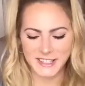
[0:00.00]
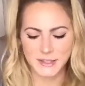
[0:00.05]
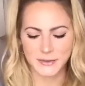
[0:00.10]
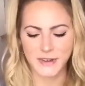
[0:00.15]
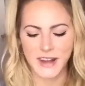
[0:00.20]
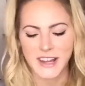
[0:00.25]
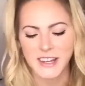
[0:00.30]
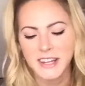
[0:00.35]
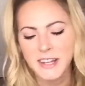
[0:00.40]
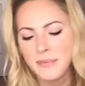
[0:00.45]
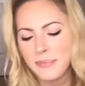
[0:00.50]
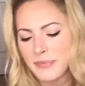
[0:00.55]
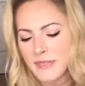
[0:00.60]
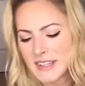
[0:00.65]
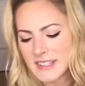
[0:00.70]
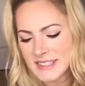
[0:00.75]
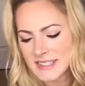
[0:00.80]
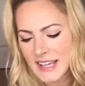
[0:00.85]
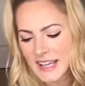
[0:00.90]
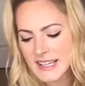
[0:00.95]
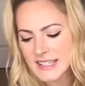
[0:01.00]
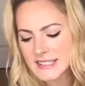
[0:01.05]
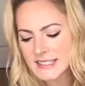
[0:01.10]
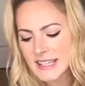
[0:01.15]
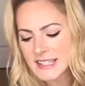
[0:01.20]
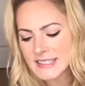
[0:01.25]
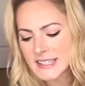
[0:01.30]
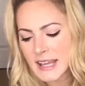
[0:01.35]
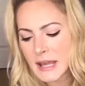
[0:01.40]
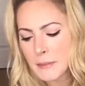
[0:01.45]
just read it. It
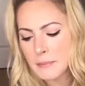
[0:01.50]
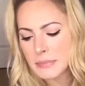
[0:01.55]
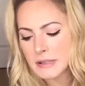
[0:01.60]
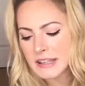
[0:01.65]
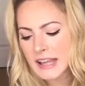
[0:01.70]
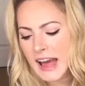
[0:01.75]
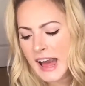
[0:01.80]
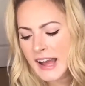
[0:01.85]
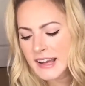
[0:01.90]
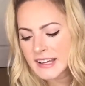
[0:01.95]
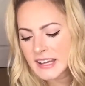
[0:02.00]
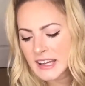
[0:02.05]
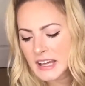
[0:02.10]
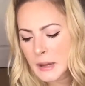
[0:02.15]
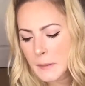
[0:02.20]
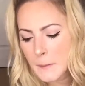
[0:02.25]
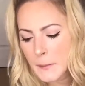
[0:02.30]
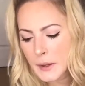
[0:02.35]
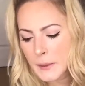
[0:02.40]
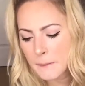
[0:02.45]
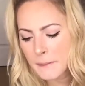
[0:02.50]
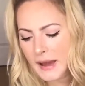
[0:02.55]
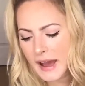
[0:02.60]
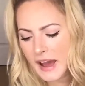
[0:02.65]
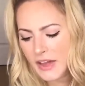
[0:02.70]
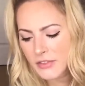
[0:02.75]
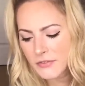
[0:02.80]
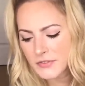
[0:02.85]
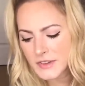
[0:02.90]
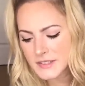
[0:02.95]
says it's a black amber
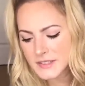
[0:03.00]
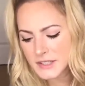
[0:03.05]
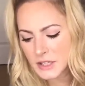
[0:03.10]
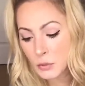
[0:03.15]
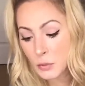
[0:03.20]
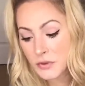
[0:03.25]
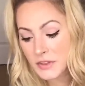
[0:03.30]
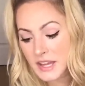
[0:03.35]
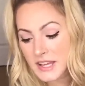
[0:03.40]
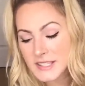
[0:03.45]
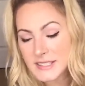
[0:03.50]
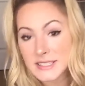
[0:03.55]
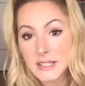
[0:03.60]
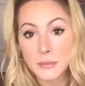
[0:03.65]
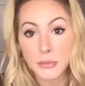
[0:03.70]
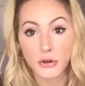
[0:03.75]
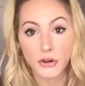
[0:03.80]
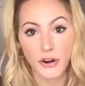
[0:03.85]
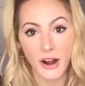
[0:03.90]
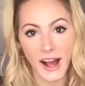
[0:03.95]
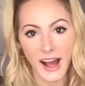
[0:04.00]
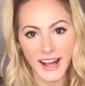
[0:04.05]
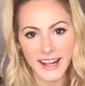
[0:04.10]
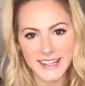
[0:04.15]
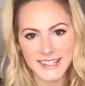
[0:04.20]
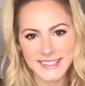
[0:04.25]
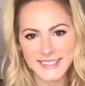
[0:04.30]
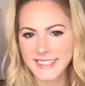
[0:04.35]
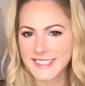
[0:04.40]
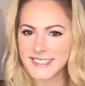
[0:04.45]
bath fizzer with a
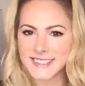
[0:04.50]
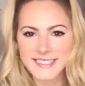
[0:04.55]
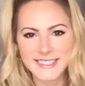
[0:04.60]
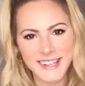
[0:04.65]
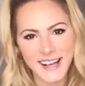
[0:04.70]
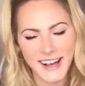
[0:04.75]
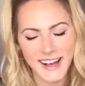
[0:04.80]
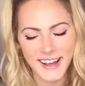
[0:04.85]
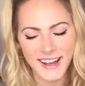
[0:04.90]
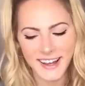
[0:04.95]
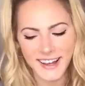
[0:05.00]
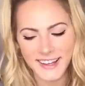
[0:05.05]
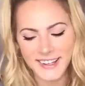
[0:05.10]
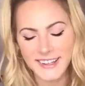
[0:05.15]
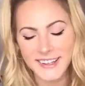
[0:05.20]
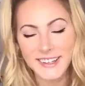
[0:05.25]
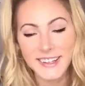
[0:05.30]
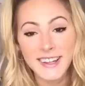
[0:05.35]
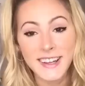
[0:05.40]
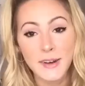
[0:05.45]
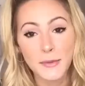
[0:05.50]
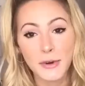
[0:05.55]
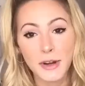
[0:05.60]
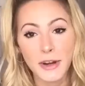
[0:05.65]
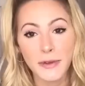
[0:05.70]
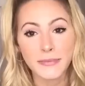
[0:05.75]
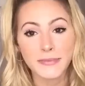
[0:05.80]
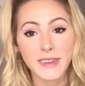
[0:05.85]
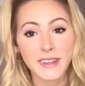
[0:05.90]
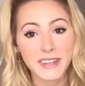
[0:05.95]
surprise inside.
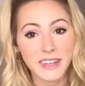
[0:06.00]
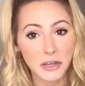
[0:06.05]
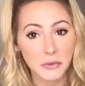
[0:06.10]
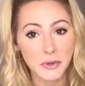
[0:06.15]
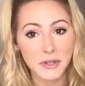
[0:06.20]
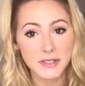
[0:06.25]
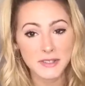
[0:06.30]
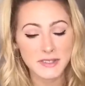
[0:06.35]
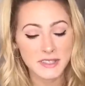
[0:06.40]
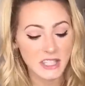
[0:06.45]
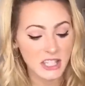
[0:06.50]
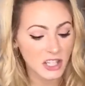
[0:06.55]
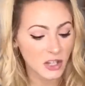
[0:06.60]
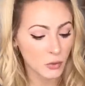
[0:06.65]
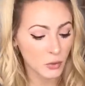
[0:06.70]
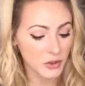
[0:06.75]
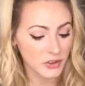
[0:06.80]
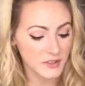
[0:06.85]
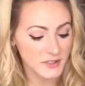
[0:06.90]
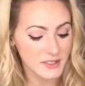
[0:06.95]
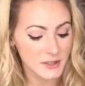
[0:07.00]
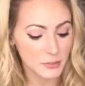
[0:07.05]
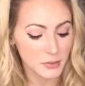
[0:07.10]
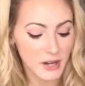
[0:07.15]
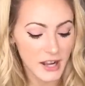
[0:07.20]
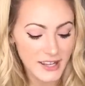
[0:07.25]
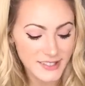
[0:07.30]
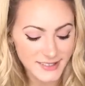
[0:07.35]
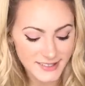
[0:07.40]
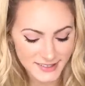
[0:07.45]
Well, I can't wait to see what the
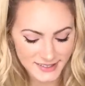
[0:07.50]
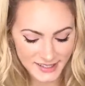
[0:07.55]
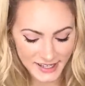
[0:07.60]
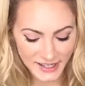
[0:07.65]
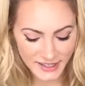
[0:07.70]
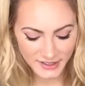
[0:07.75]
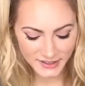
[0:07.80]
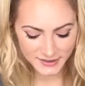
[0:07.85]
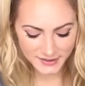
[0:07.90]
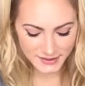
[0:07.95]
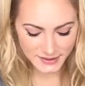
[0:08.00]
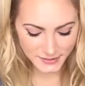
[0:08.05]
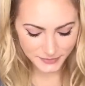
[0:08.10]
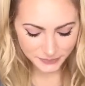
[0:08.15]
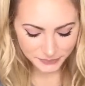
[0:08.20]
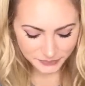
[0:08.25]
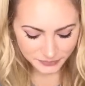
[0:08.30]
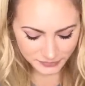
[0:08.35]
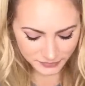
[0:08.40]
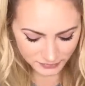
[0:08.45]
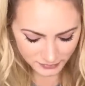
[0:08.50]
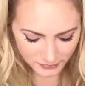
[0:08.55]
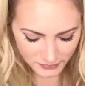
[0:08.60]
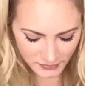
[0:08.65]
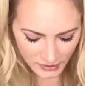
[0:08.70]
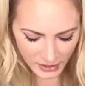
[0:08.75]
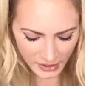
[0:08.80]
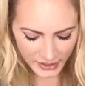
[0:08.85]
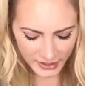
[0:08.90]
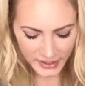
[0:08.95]
surprise inside is.
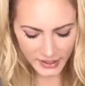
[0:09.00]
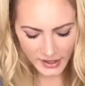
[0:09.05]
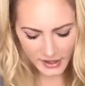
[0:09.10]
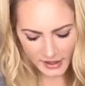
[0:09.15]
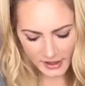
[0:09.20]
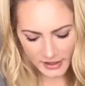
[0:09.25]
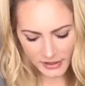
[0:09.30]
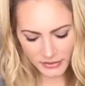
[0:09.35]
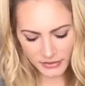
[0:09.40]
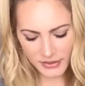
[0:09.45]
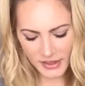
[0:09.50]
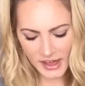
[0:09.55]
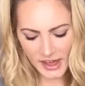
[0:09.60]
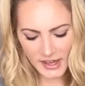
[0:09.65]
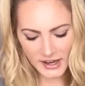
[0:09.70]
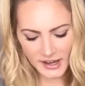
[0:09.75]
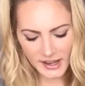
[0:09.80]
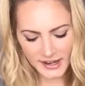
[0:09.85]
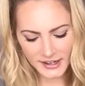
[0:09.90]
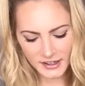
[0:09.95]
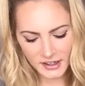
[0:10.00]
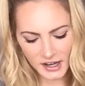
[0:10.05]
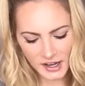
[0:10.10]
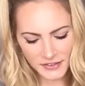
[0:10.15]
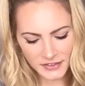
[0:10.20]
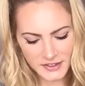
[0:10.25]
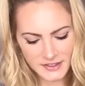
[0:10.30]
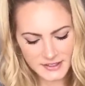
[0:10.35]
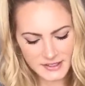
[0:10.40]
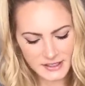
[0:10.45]
All right, then I
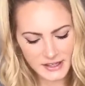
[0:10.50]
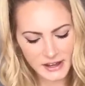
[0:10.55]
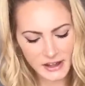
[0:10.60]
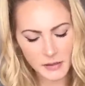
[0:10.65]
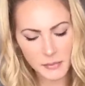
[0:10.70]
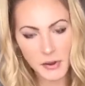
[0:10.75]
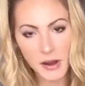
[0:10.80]
got this nail